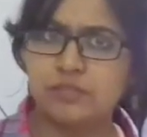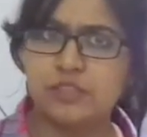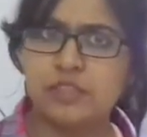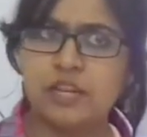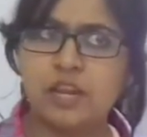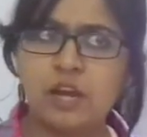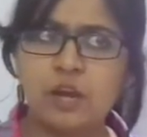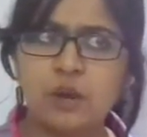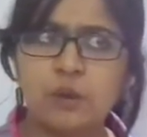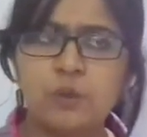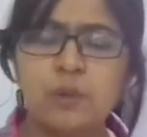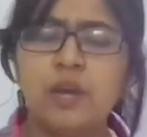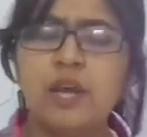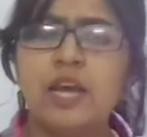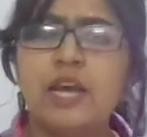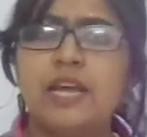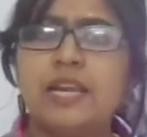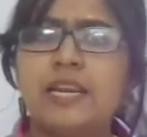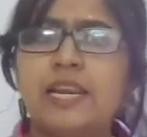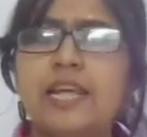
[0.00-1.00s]
Now
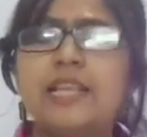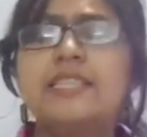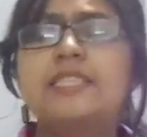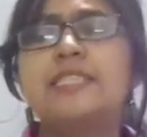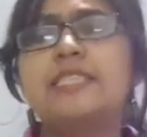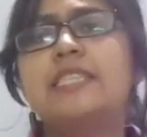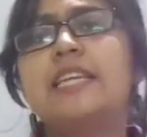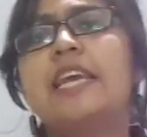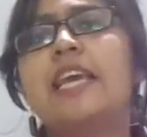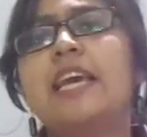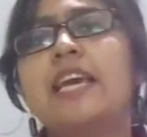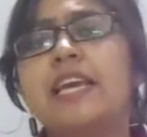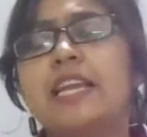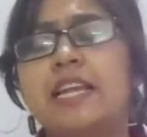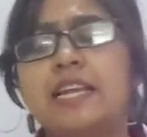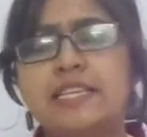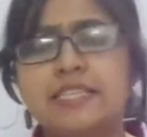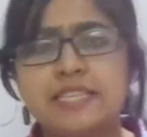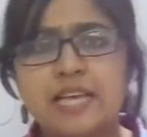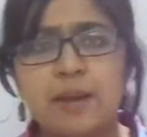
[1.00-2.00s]
let's take an
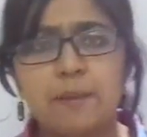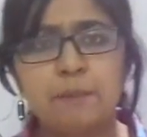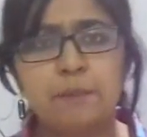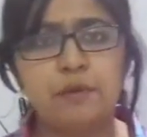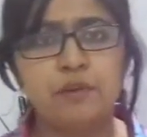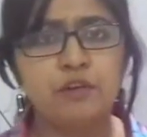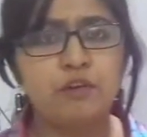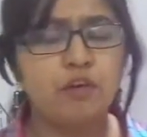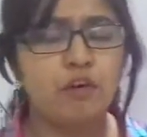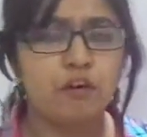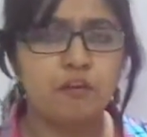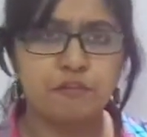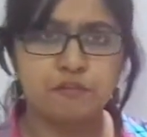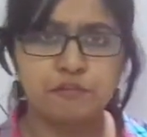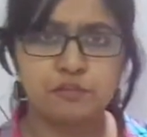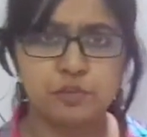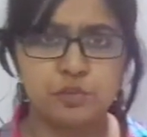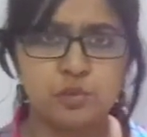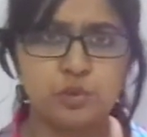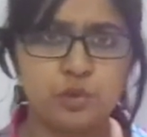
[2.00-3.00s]
example
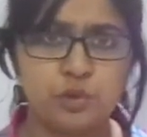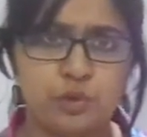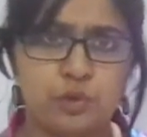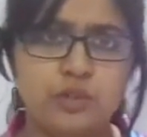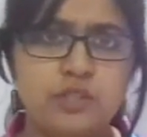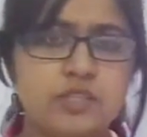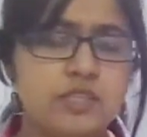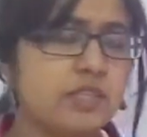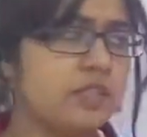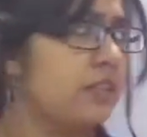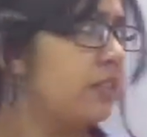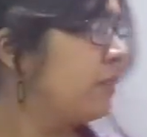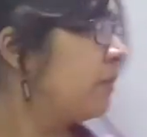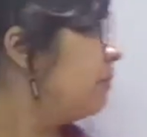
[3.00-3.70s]
of two goods,